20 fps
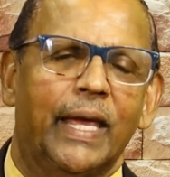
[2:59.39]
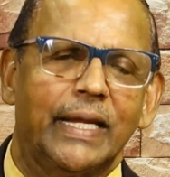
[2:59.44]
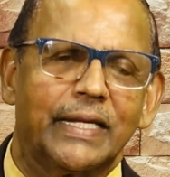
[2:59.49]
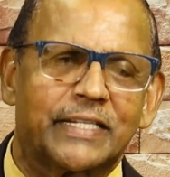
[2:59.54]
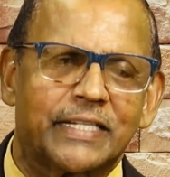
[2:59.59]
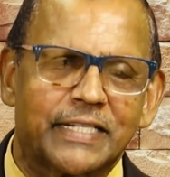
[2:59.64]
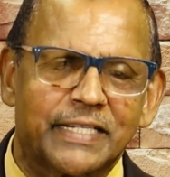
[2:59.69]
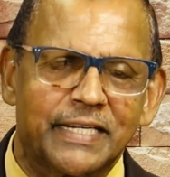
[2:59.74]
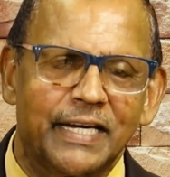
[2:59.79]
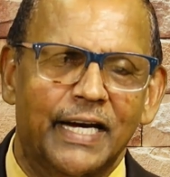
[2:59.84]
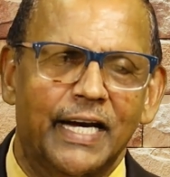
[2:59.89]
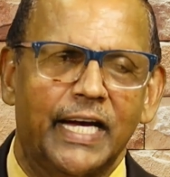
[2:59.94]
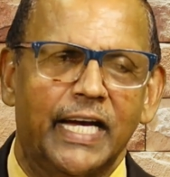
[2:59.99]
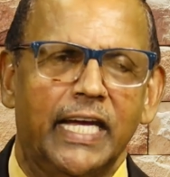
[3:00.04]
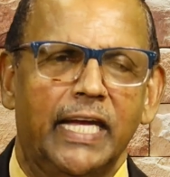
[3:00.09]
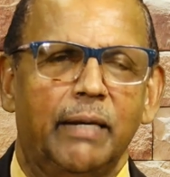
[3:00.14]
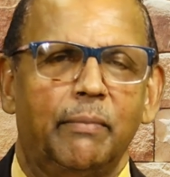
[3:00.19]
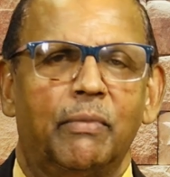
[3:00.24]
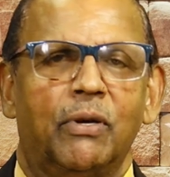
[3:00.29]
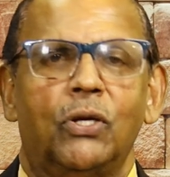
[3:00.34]
It's
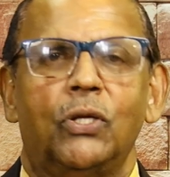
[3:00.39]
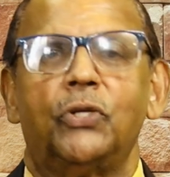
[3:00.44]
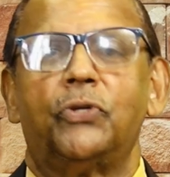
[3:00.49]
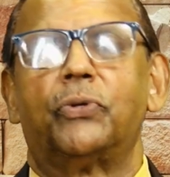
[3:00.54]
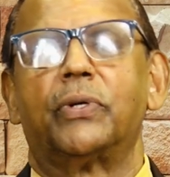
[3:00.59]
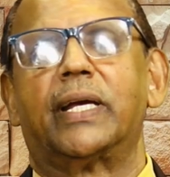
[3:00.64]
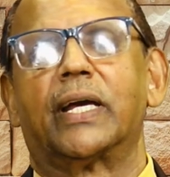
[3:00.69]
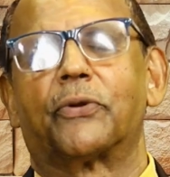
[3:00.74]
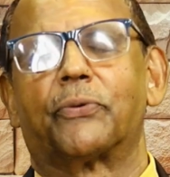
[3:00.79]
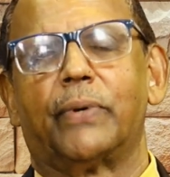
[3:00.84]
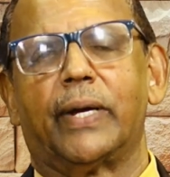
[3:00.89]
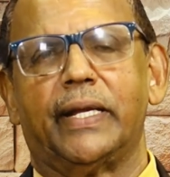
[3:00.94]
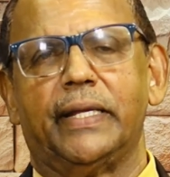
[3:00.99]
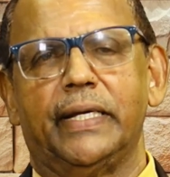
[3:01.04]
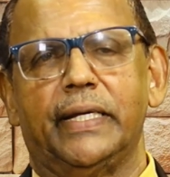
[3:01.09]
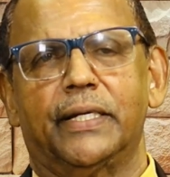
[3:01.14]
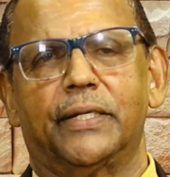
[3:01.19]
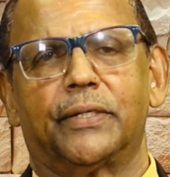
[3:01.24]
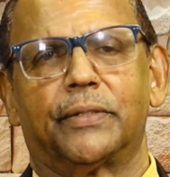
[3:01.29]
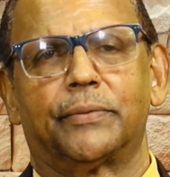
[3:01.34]
time to get
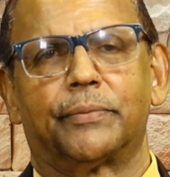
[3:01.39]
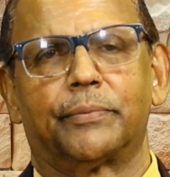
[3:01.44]
ready.